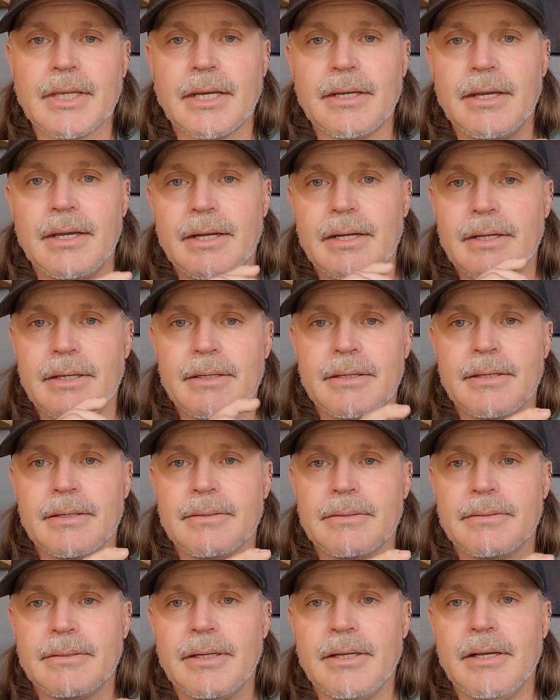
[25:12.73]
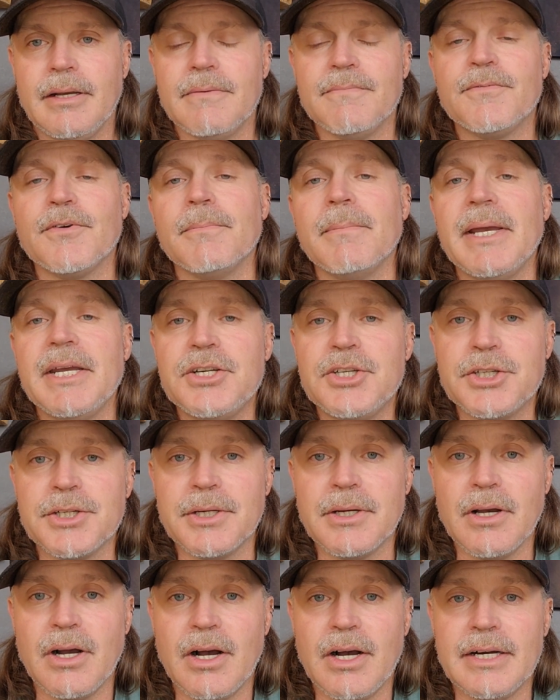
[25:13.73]
a
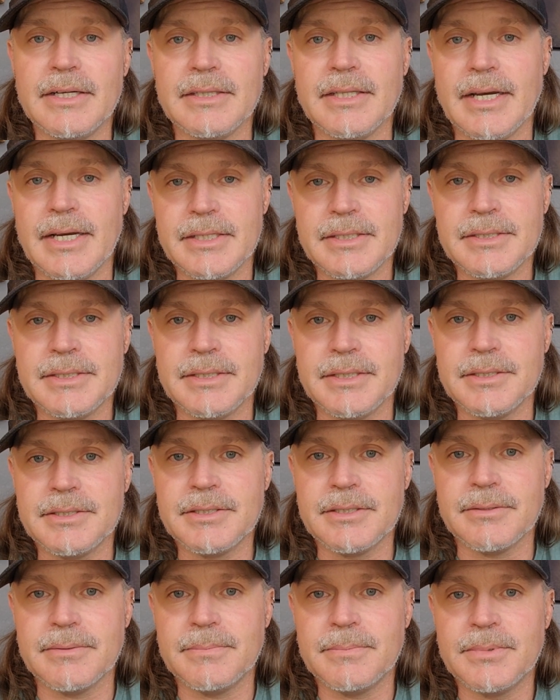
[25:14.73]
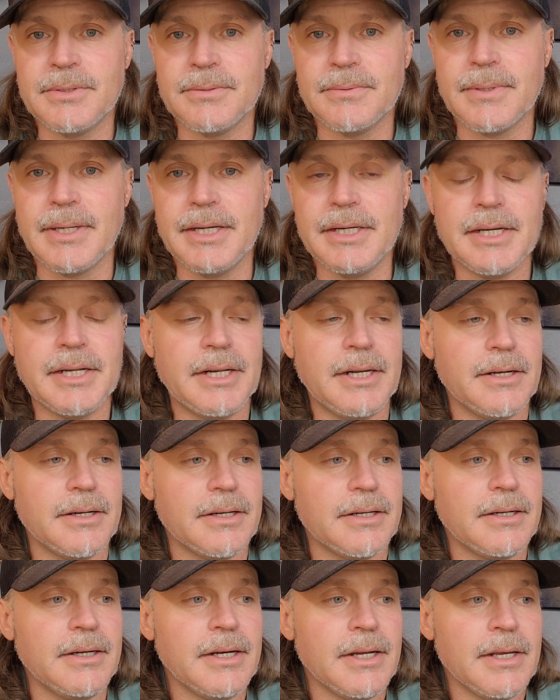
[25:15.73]
information on that system right
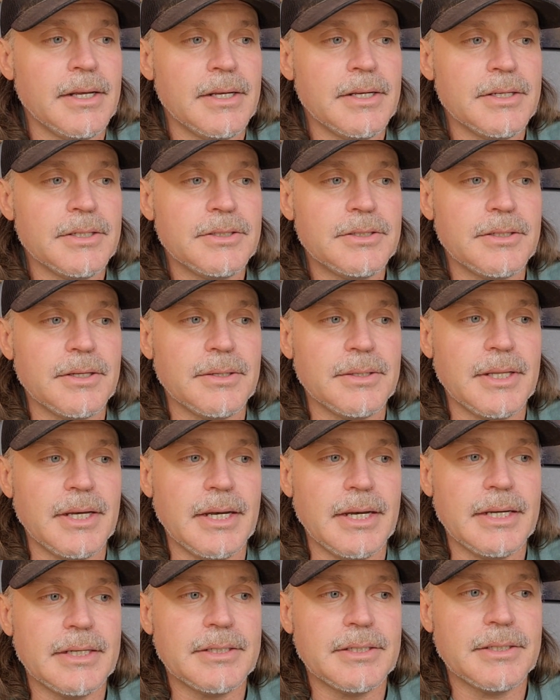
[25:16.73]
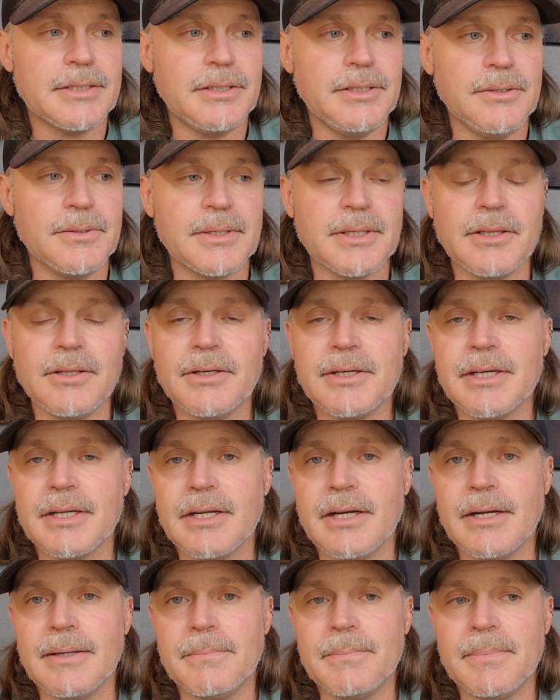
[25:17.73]
here so that you can look it
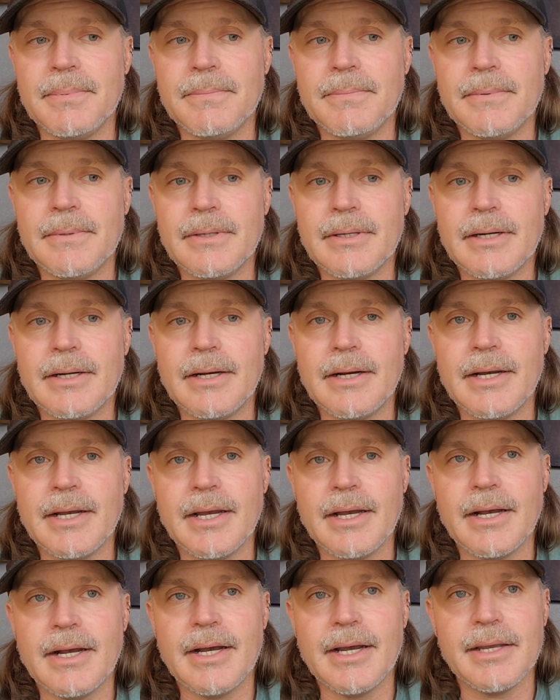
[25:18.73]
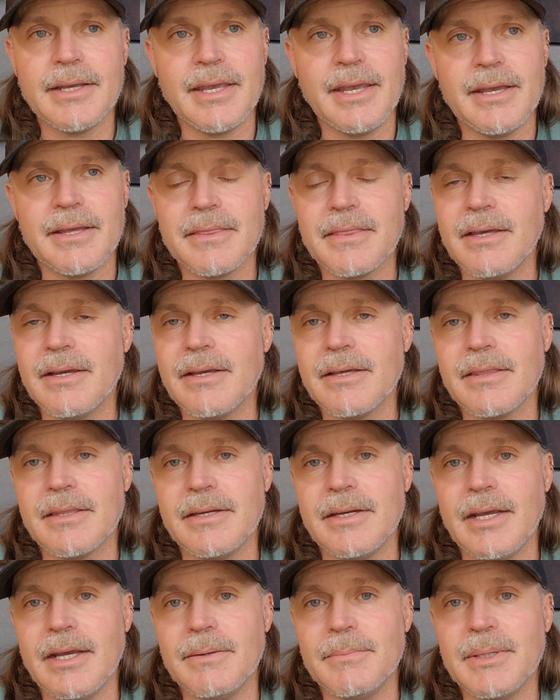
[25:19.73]
up. I can't think of the
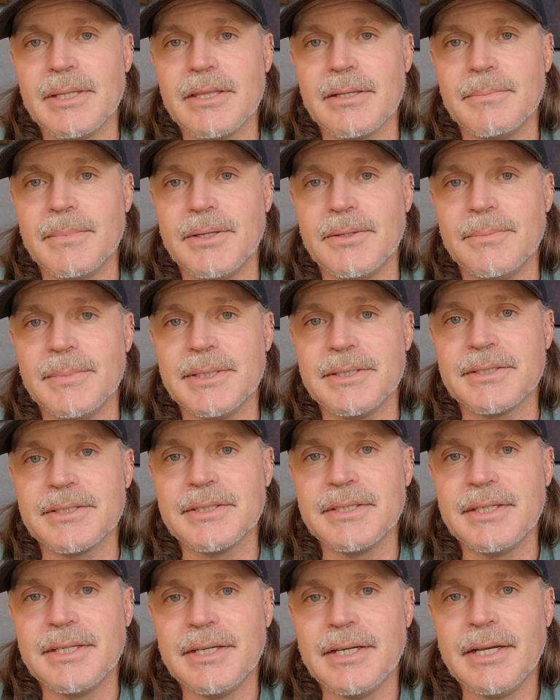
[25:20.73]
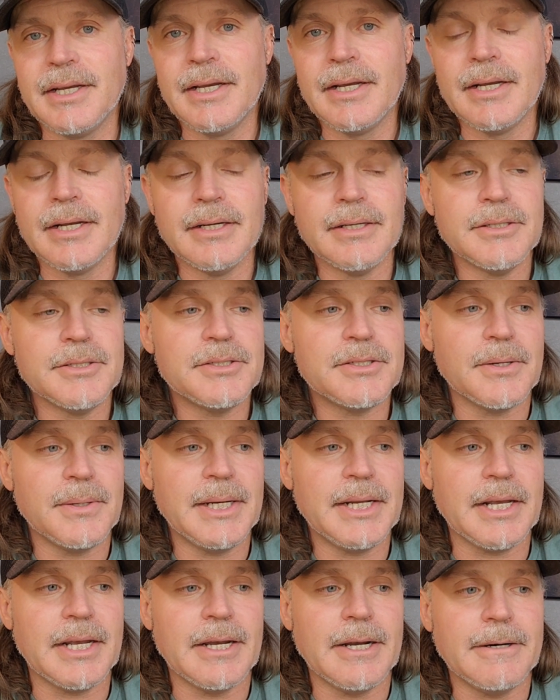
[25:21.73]
name at the moment. So
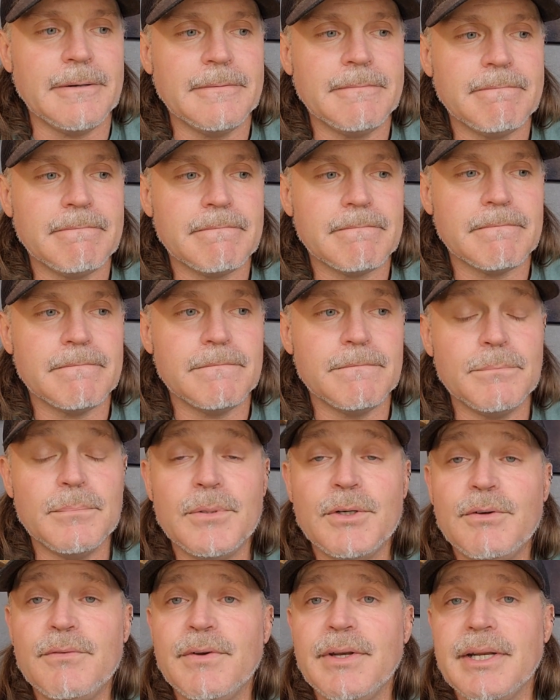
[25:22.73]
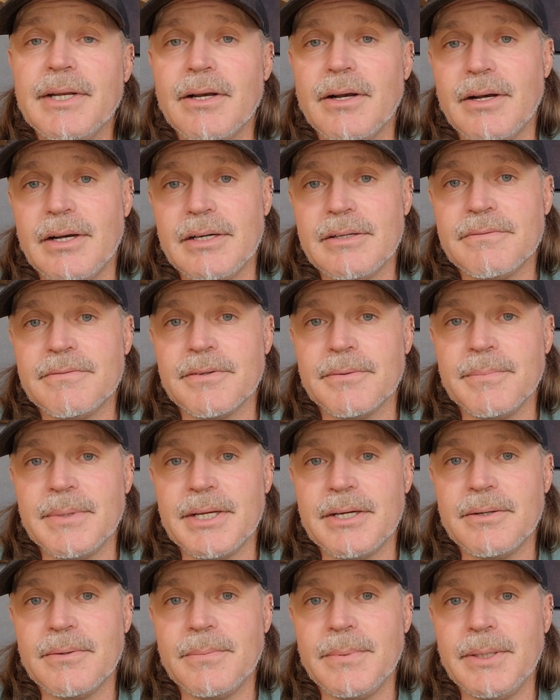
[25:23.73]
anyhow, moving on from
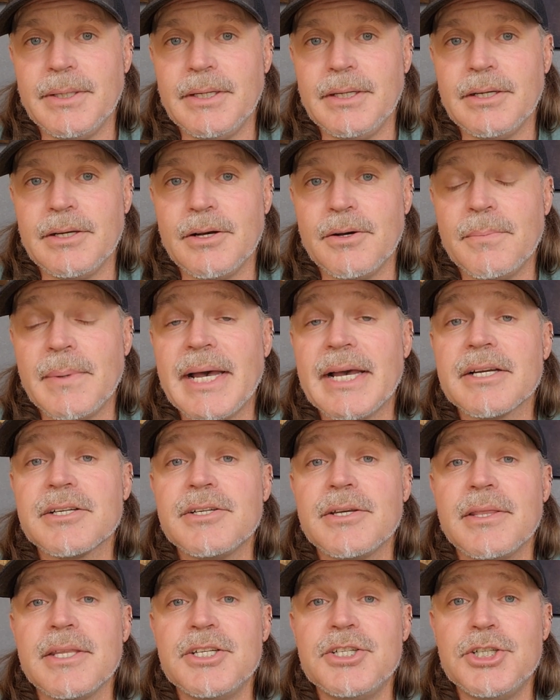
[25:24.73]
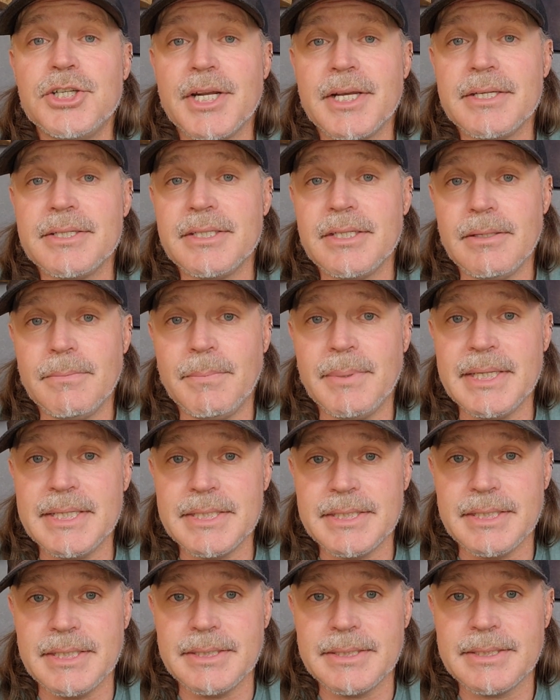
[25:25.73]
there, we go back to the
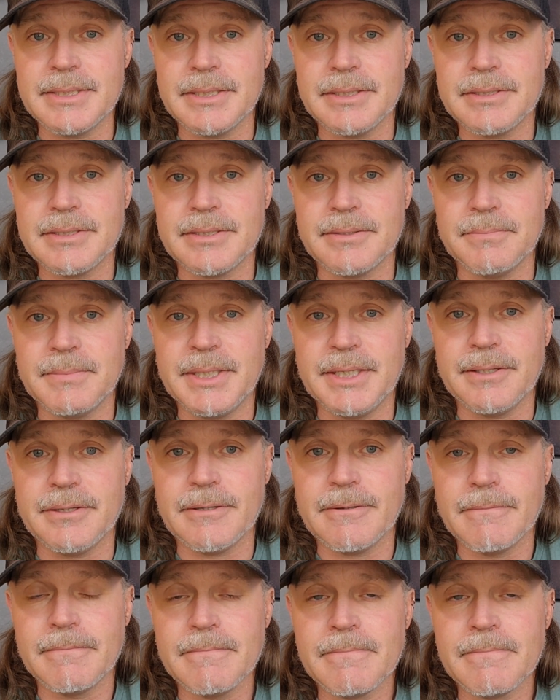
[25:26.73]
JZBZ system here.